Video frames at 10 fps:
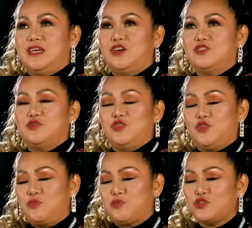how to, you
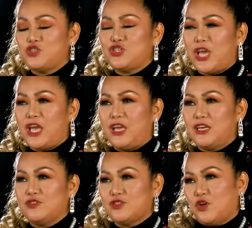know,
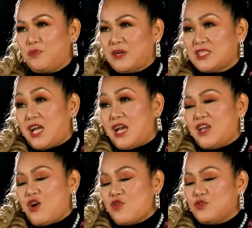project on saan
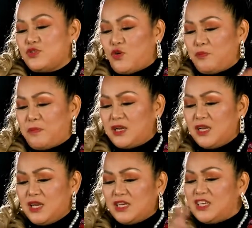pagsayaw, on saan
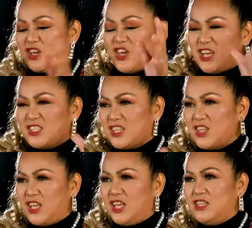pagkikiay sa
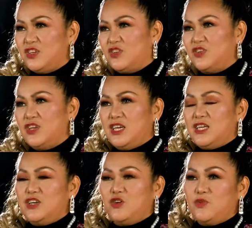tiil, you know.
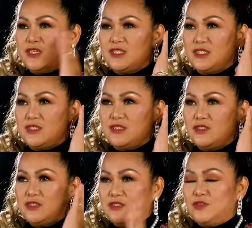He always
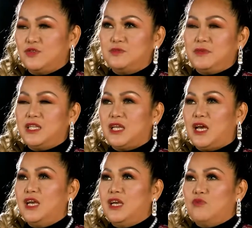told me
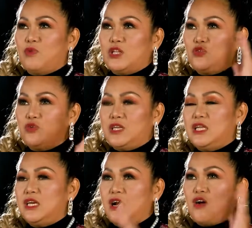na muadto
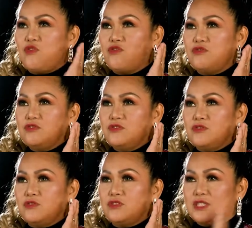gani ka
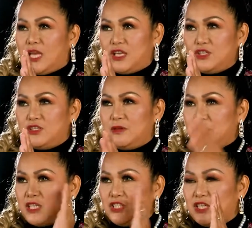og stage.
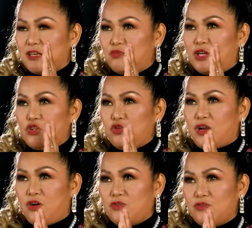Imagine nga muadto
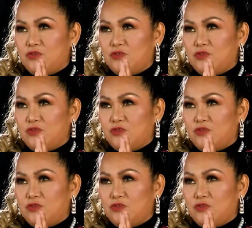ka og